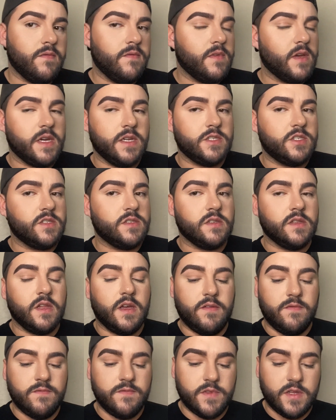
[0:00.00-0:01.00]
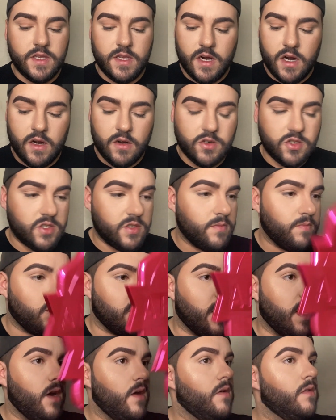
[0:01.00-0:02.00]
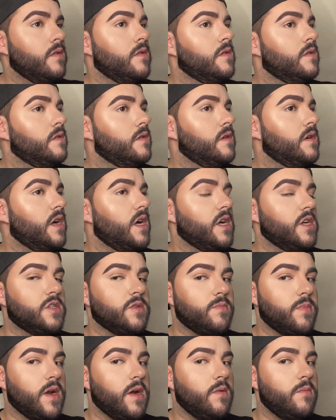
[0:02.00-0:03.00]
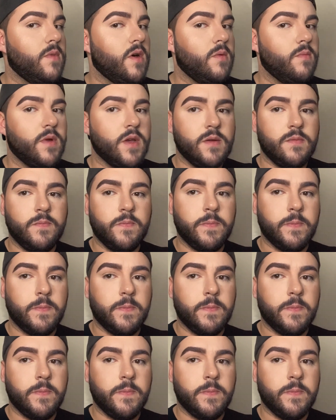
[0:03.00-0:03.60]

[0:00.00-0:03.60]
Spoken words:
I just love the arched brow moment.